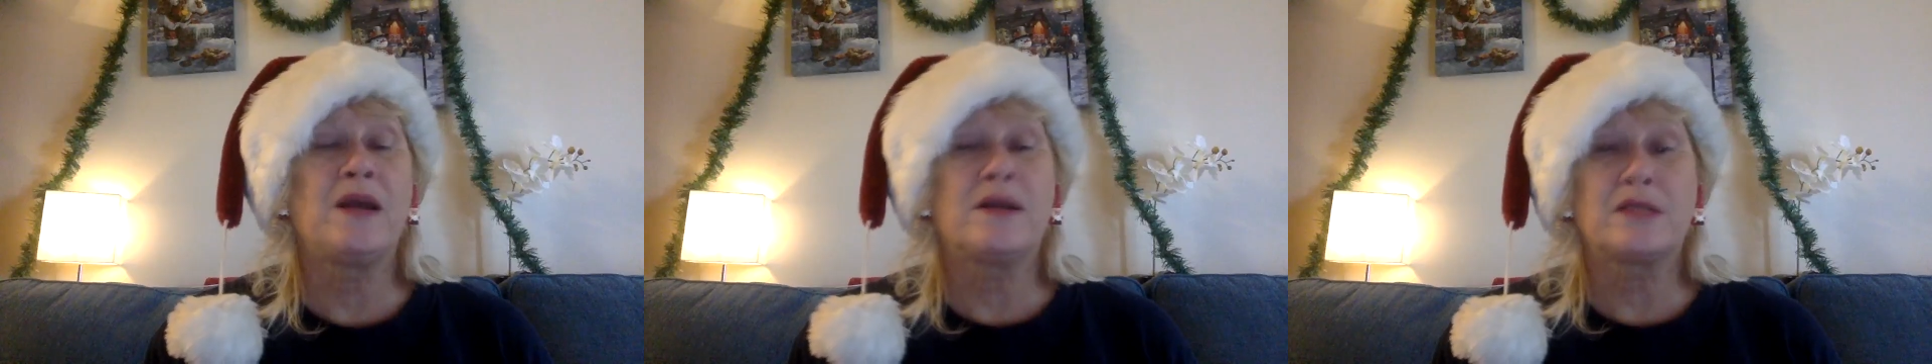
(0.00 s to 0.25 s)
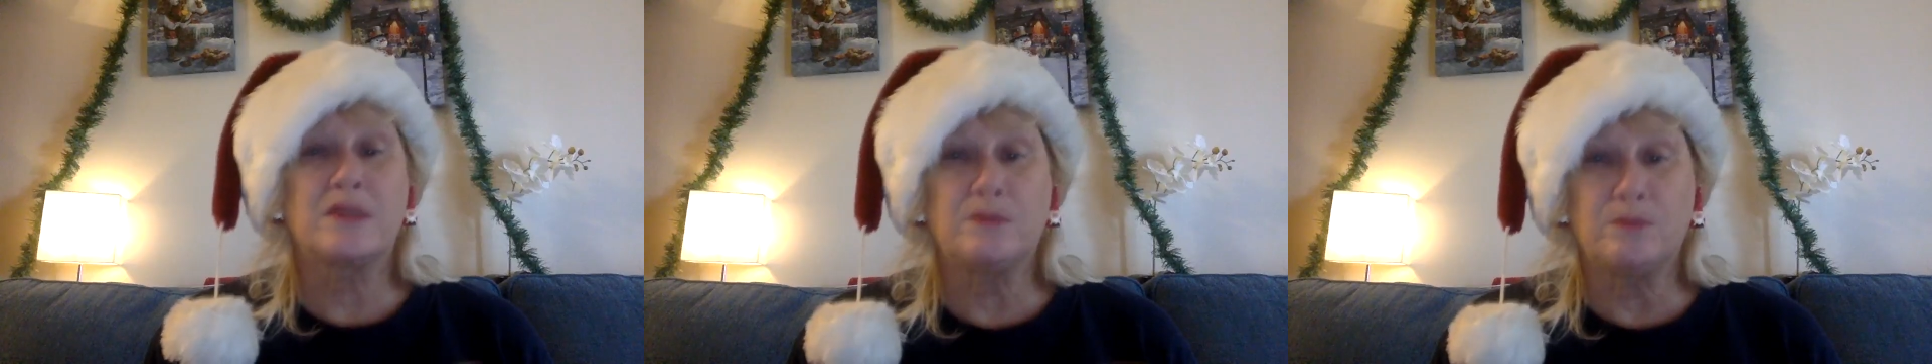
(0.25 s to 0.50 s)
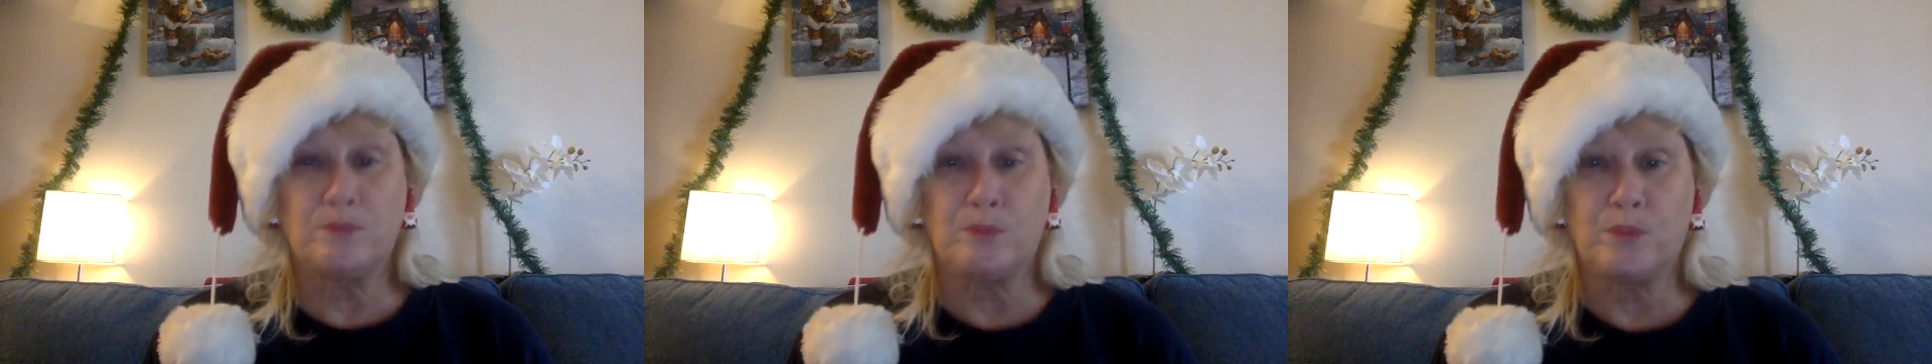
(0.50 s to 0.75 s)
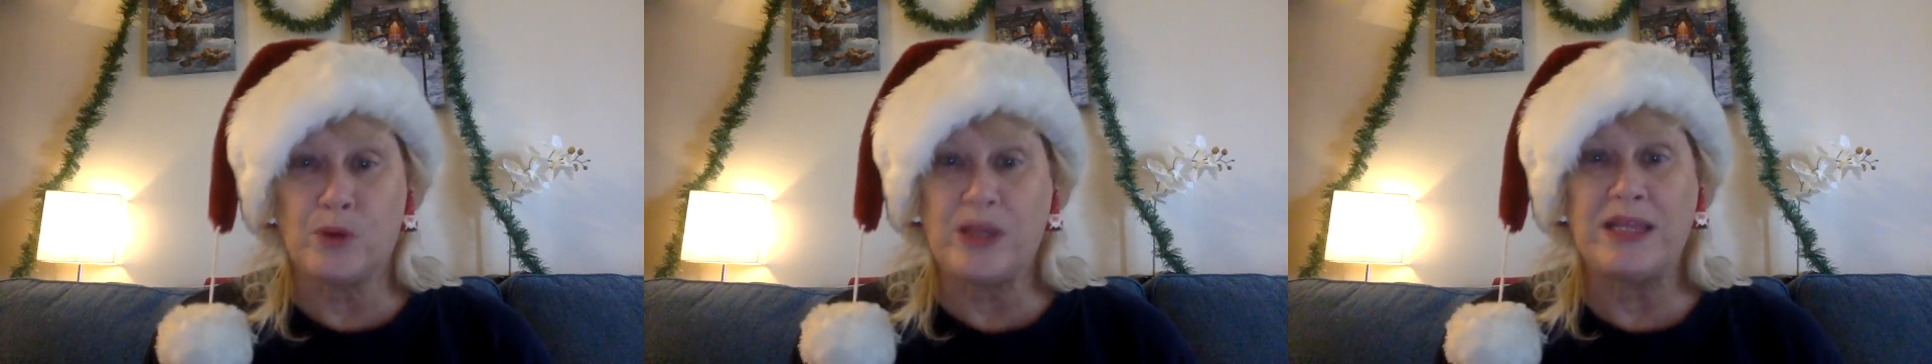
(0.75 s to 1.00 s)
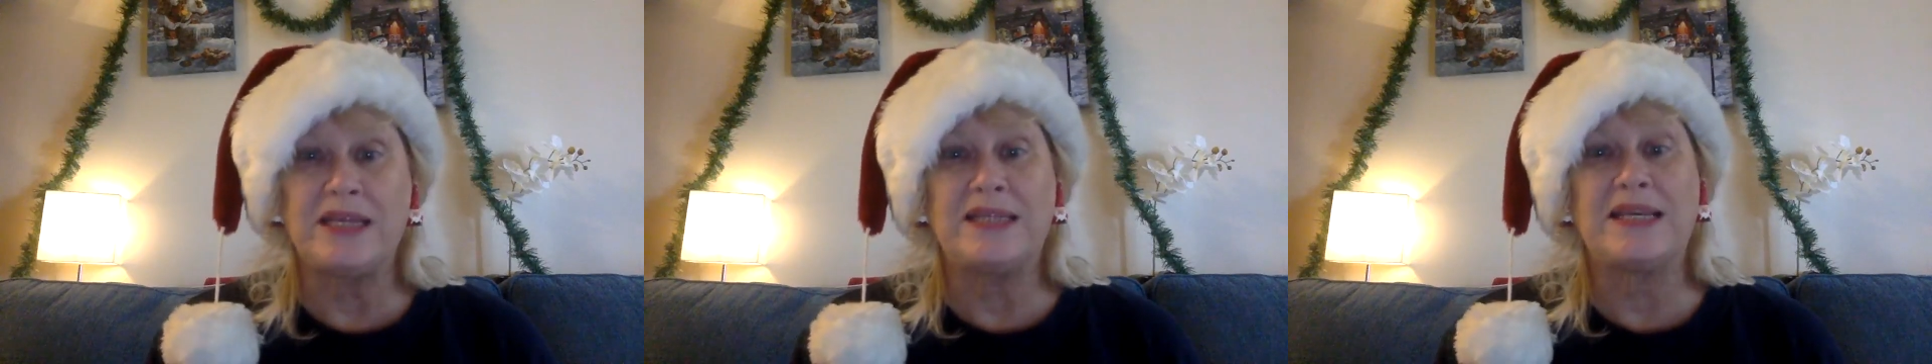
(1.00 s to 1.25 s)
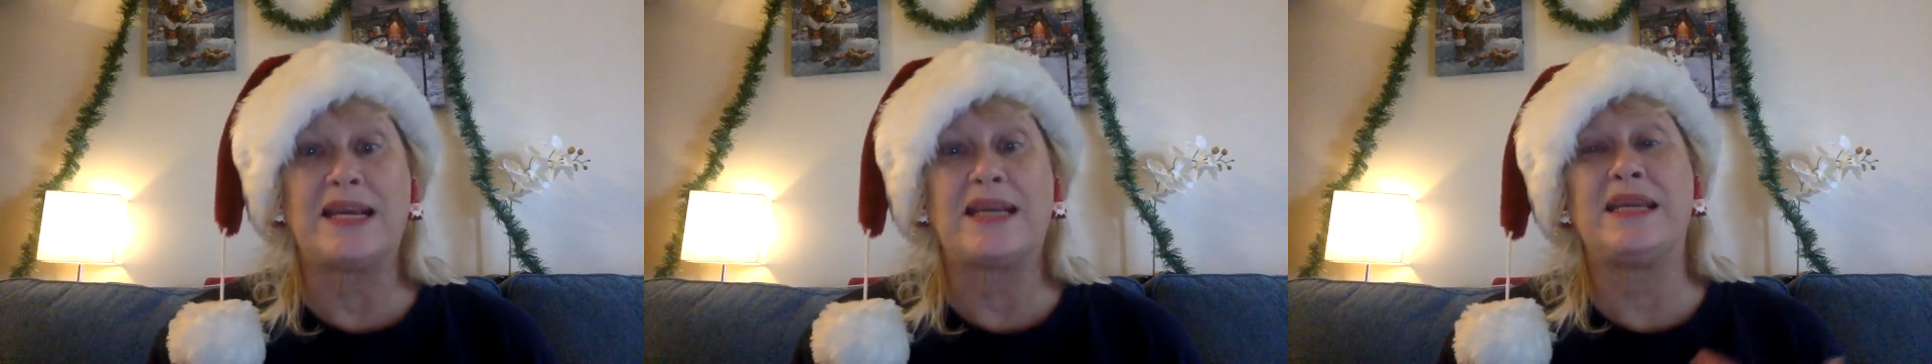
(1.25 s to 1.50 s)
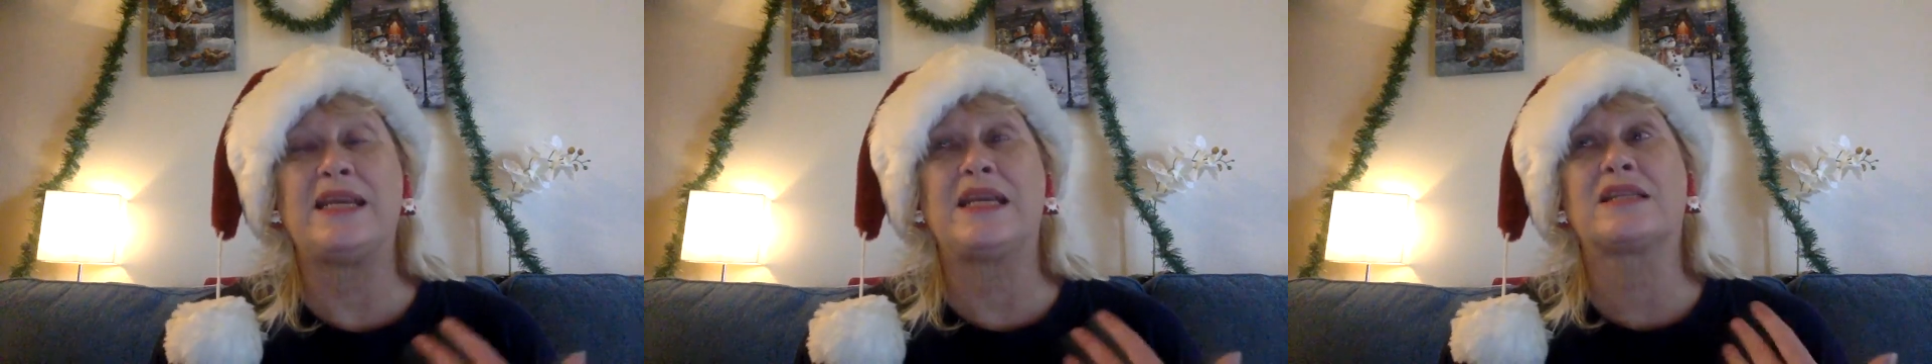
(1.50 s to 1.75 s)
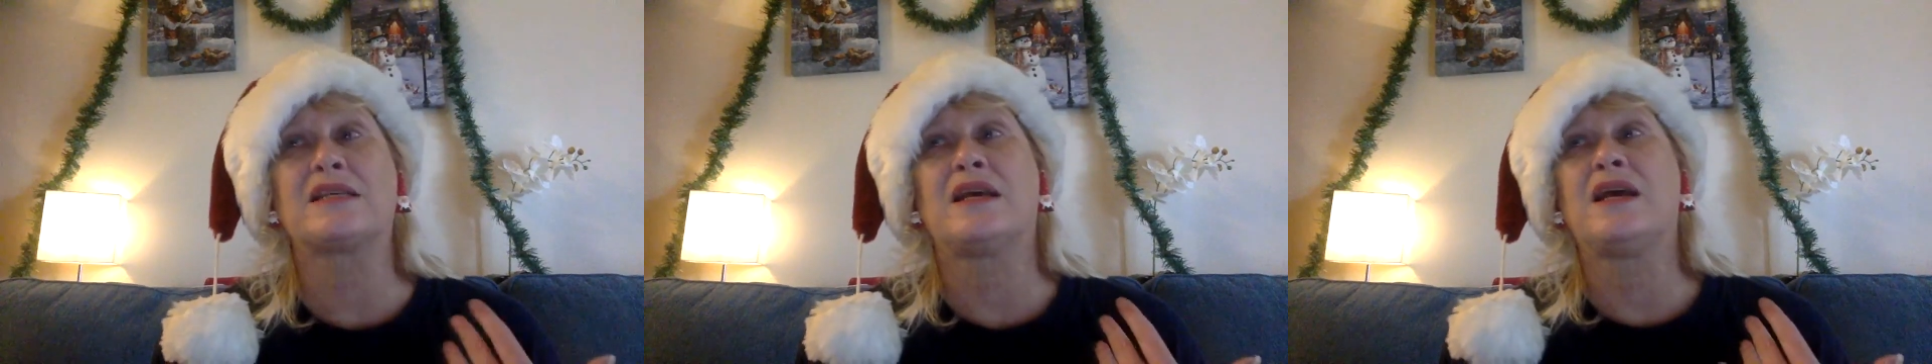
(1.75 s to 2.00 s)
some breathing
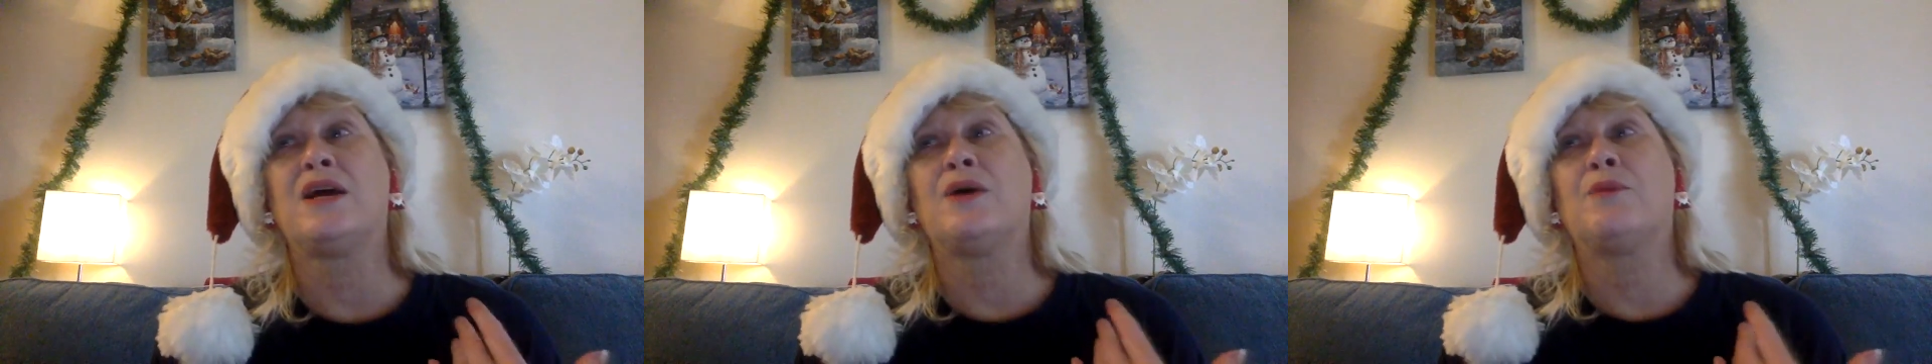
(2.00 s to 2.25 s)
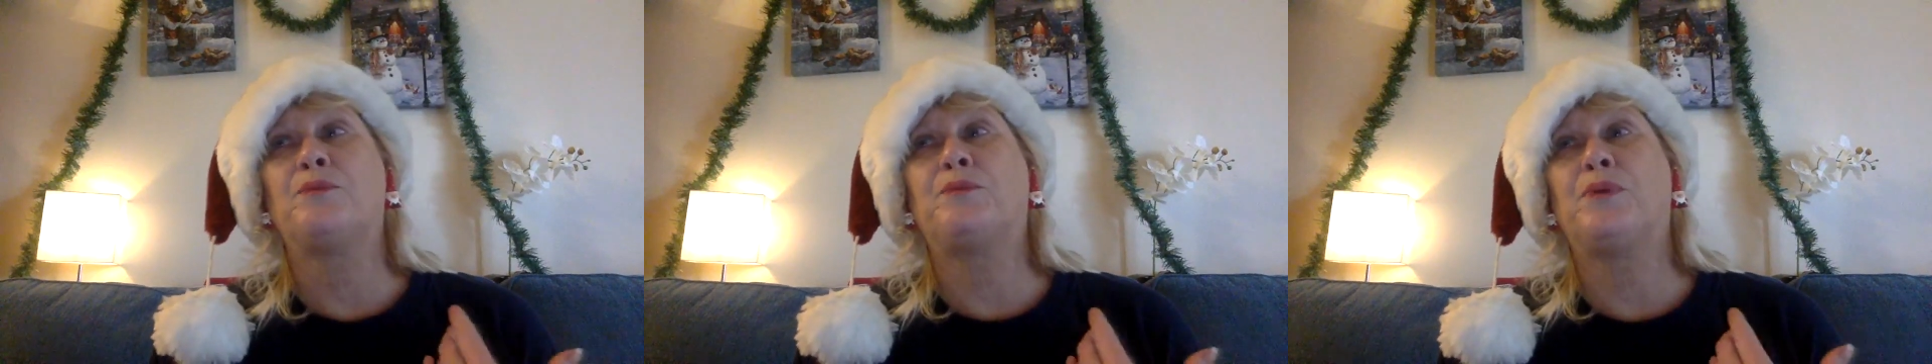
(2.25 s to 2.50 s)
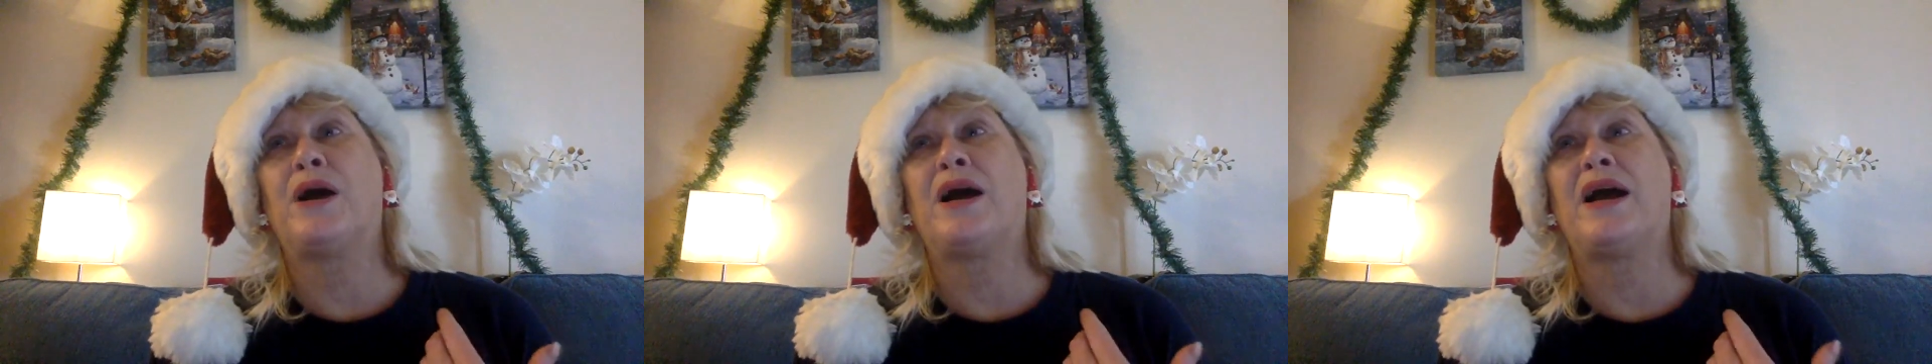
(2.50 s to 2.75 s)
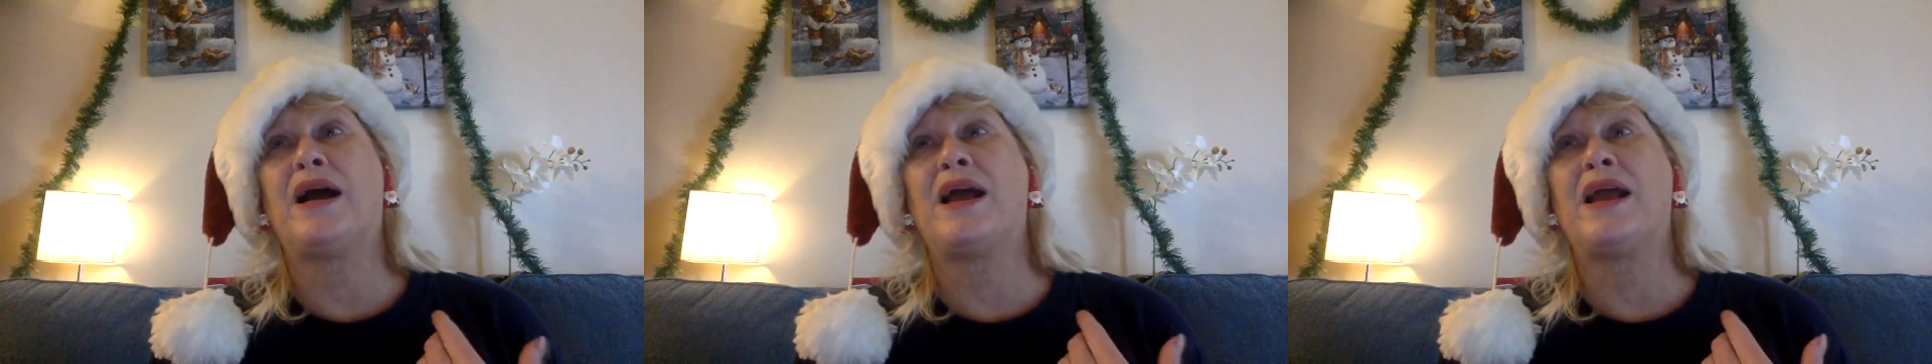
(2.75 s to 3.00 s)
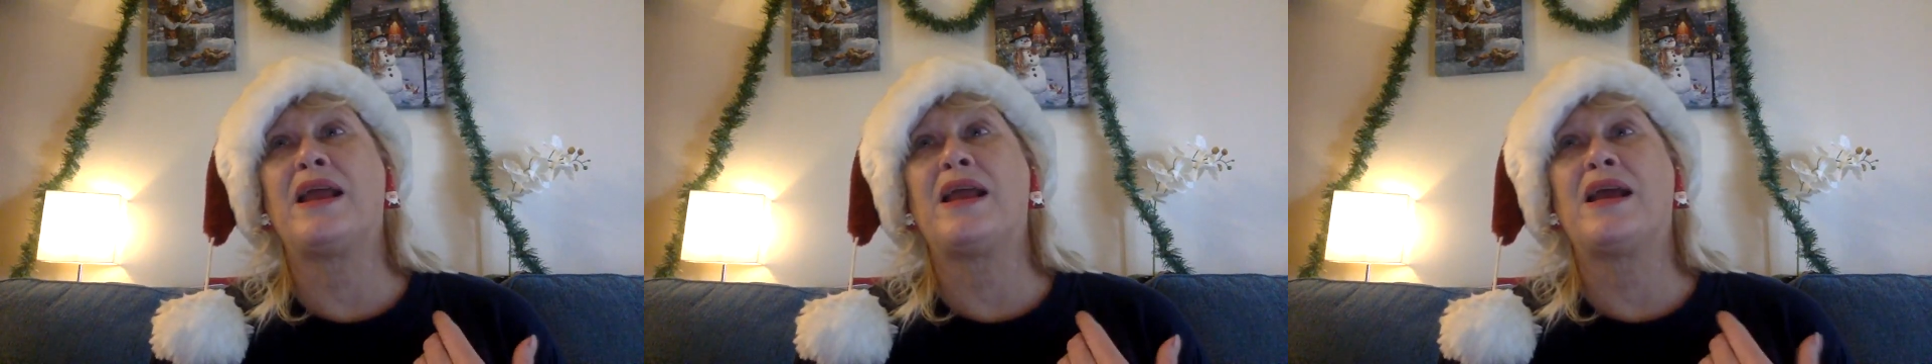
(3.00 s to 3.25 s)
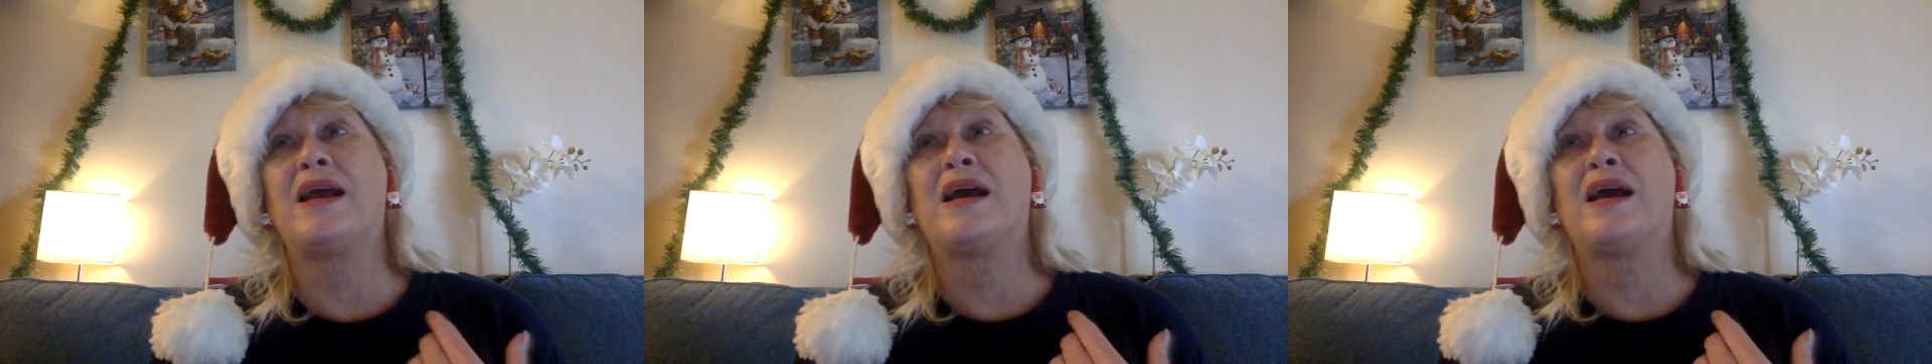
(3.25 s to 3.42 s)
techniques, by